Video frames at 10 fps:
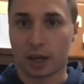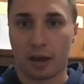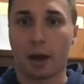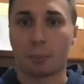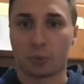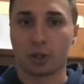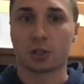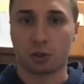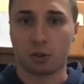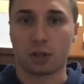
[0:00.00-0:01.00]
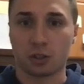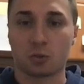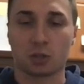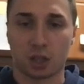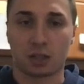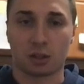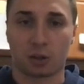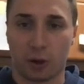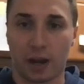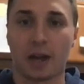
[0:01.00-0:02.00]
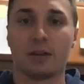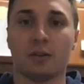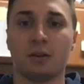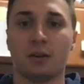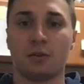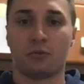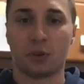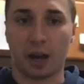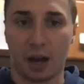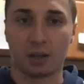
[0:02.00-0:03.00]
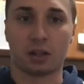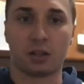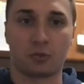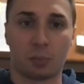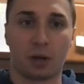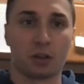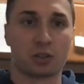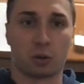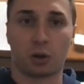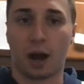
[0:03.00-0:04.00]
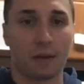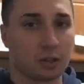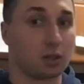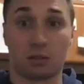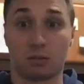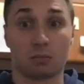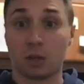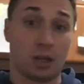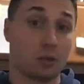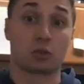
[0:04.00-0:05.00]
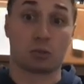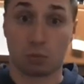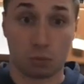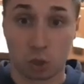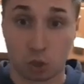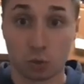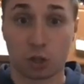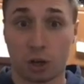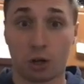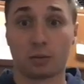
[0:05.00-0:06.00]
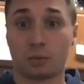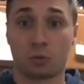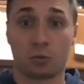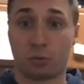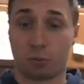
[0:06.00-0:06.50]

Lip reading: Like I'm pretty sure this was like the grand finale for Bellator. And it was a huge card. Three